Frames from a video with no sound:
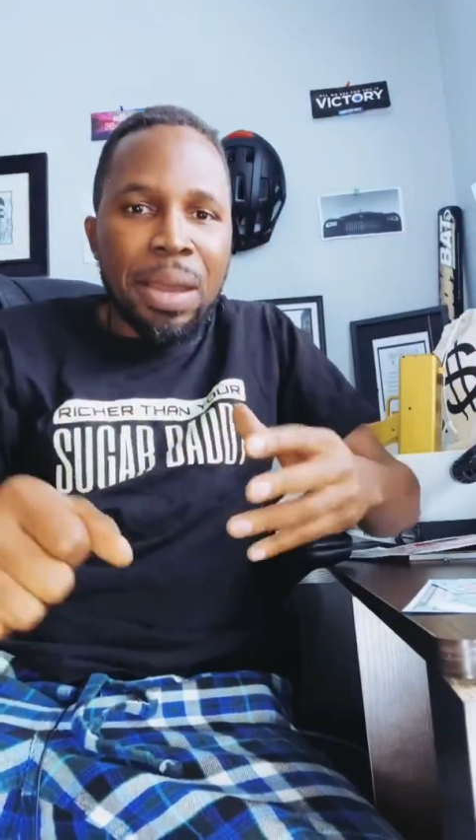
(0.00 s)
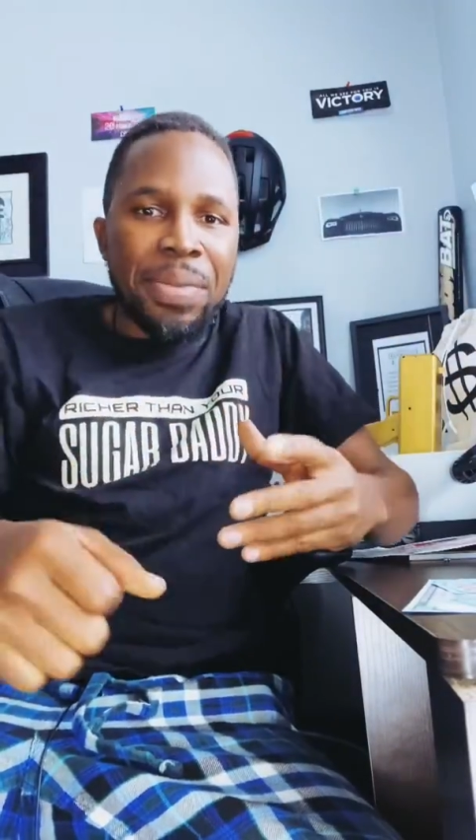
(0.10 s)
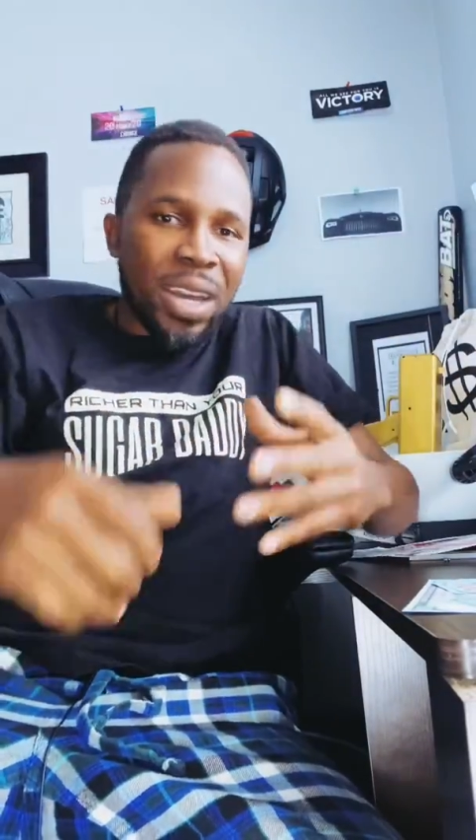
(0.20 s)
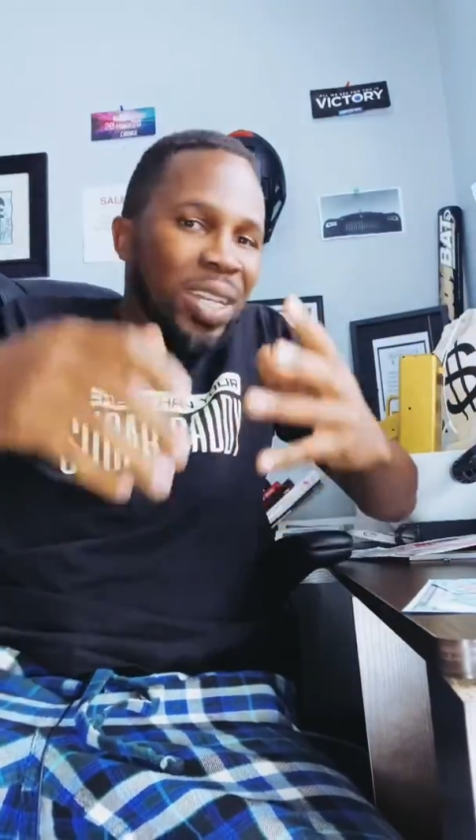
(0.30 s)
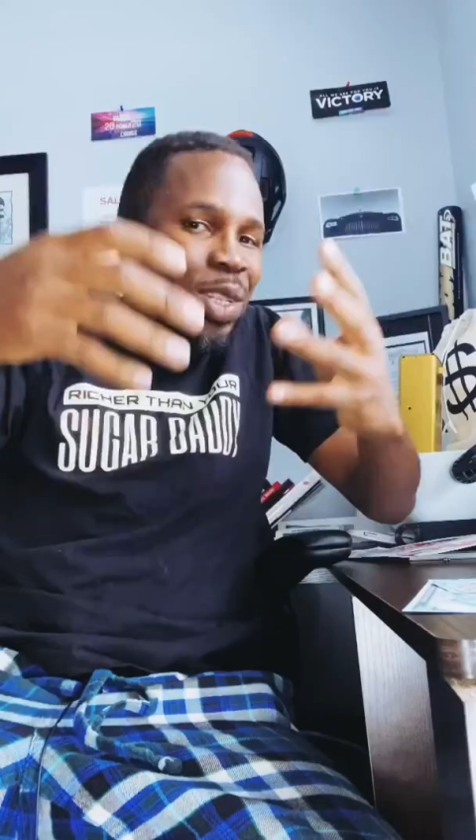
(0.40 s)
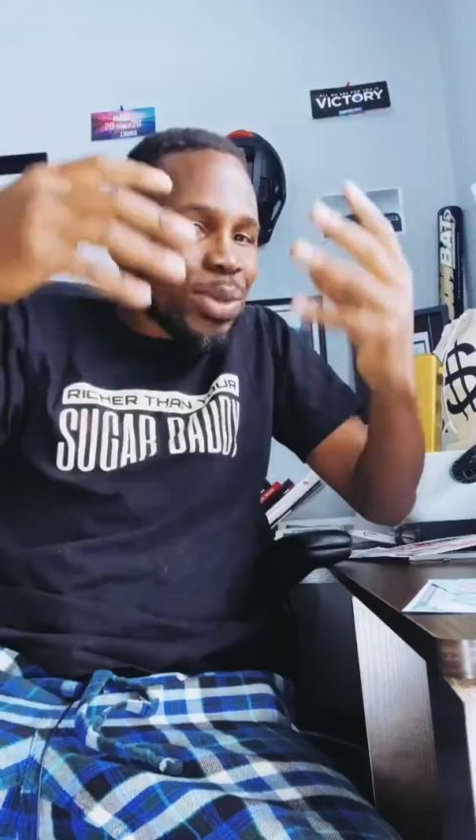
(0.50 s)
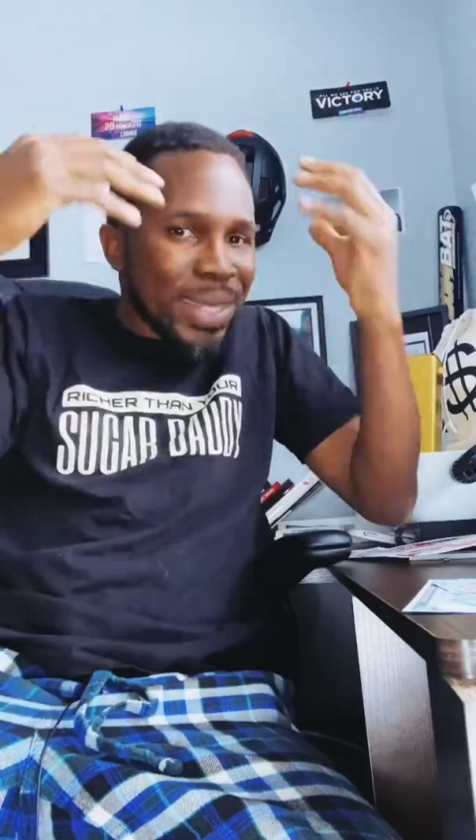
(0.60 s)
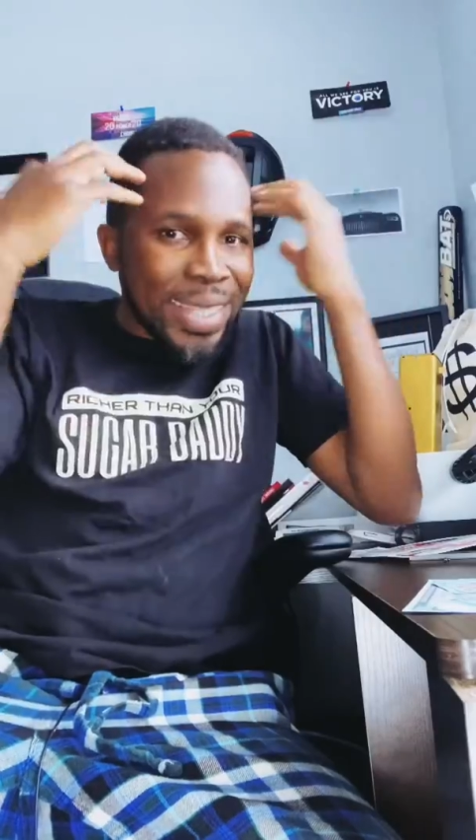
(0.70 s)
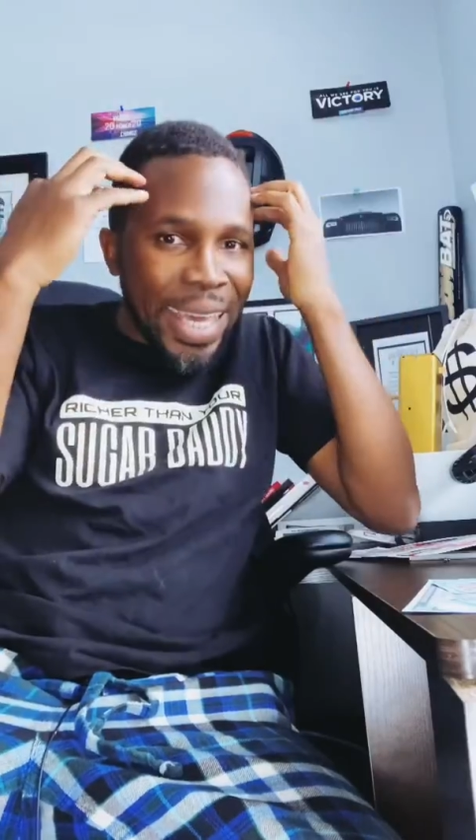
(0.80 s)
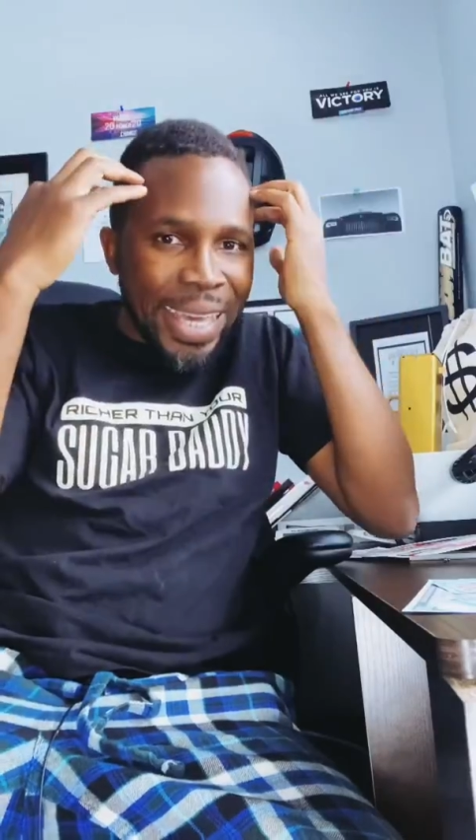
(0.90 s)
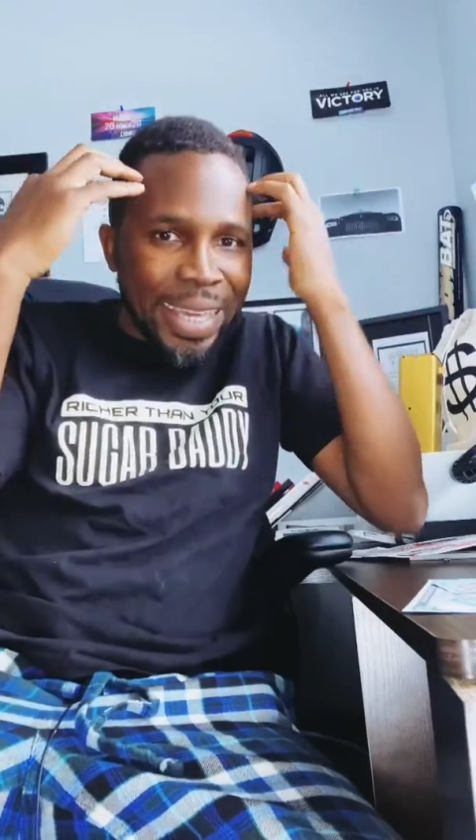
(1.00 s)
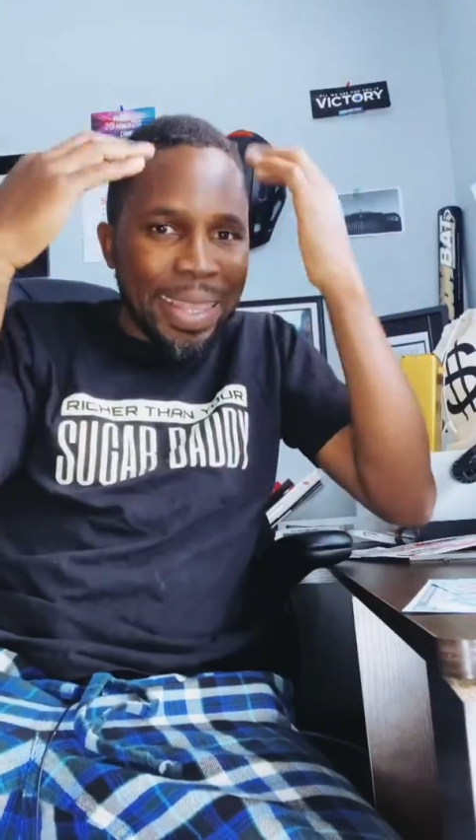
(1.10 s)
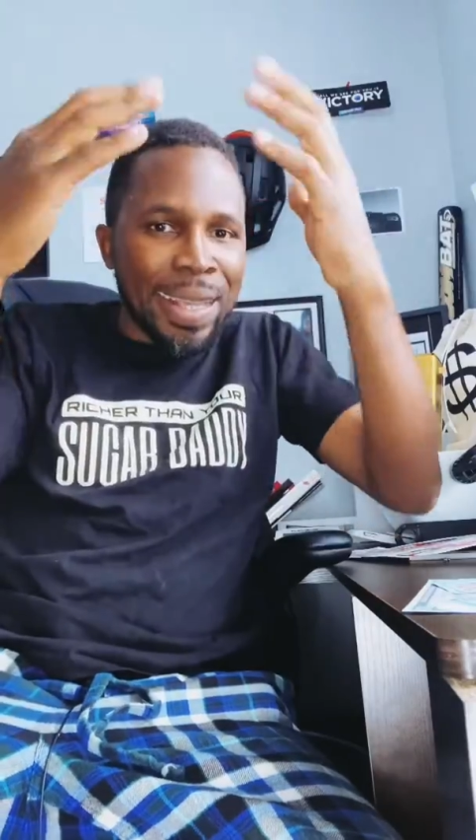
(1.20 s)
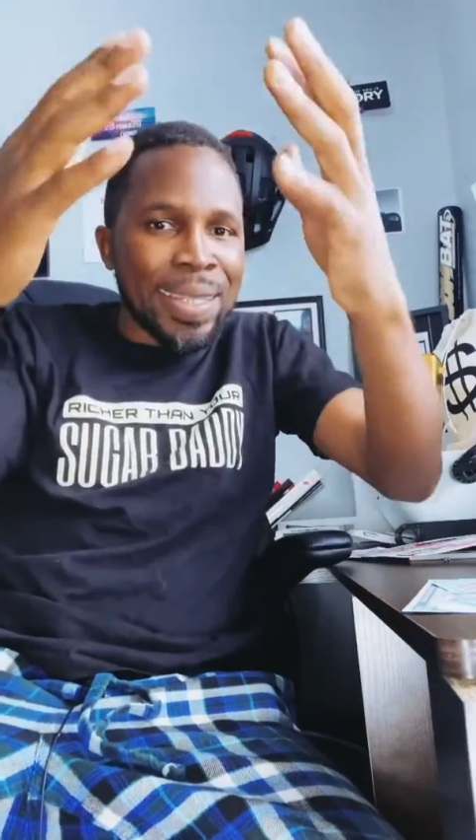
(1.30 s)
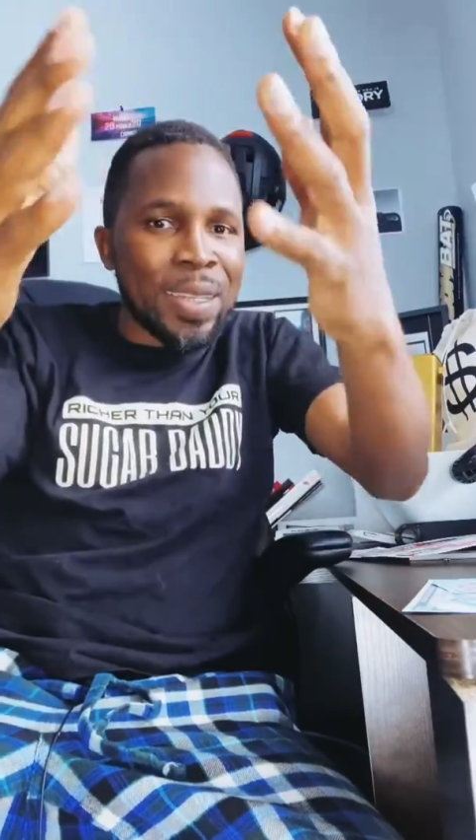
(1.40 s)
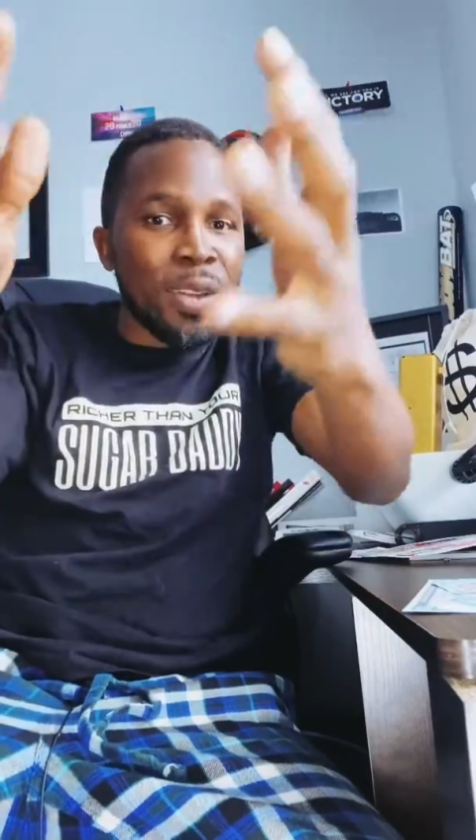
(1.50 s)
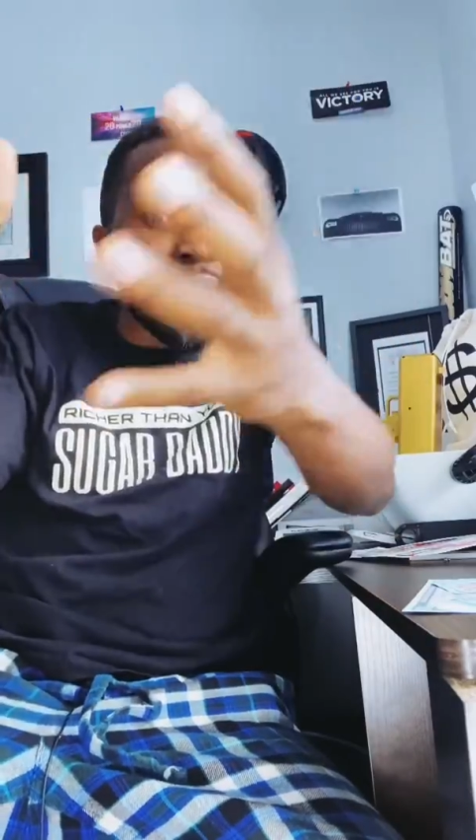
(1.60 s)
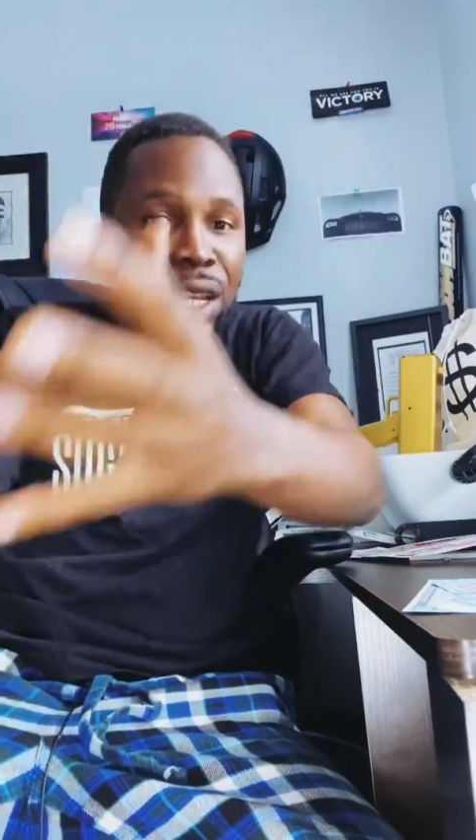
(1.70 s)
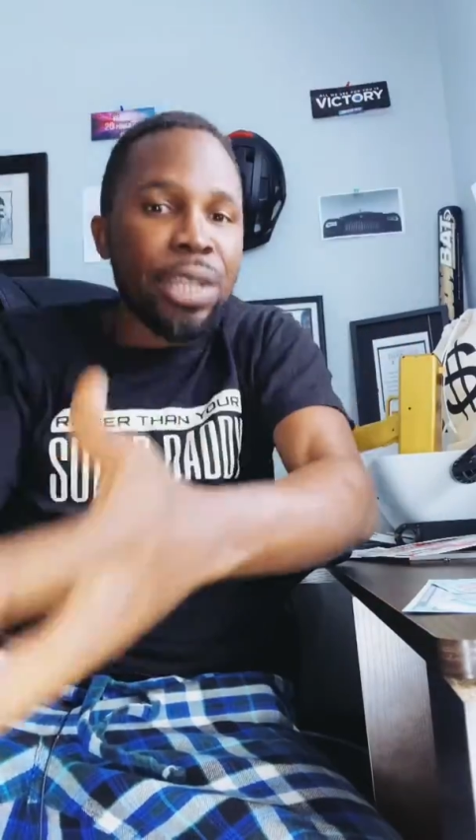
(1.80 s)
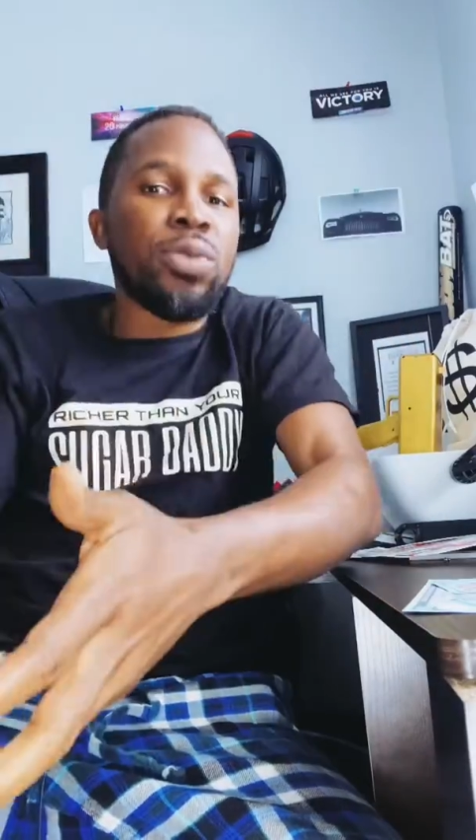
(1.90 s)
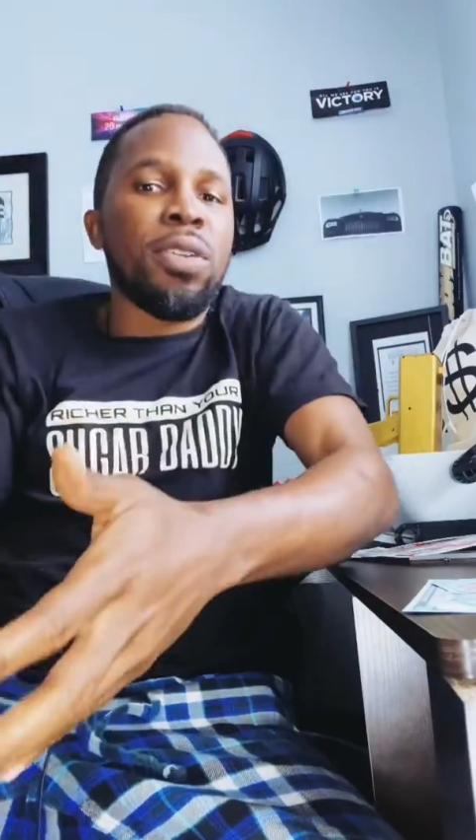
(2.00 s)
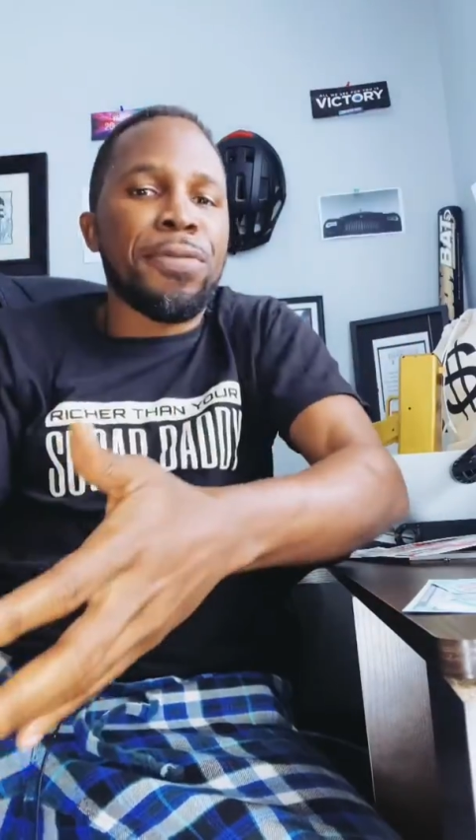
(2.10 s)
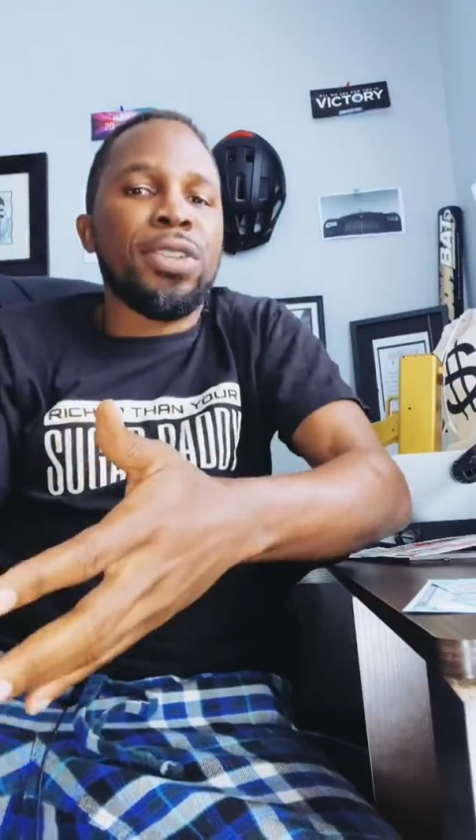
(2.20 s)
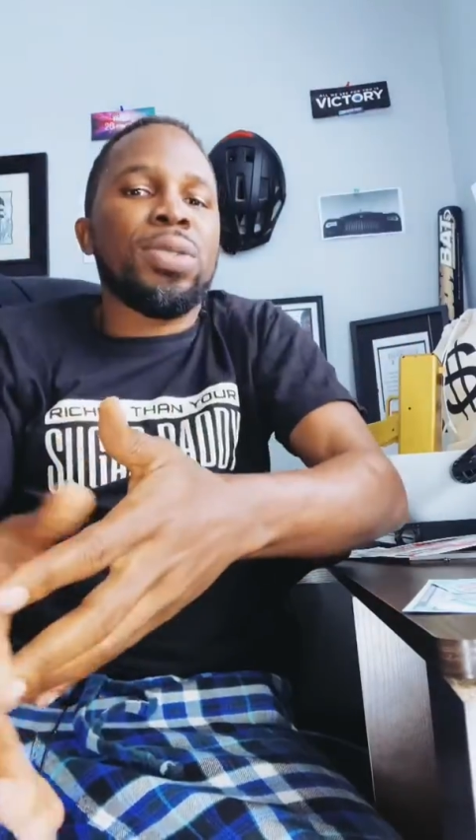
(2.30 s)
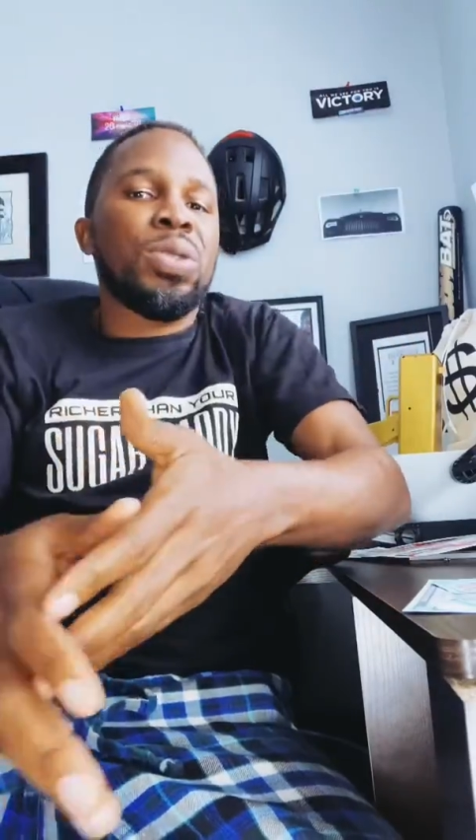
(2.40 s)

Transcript: because you think there's so little of it.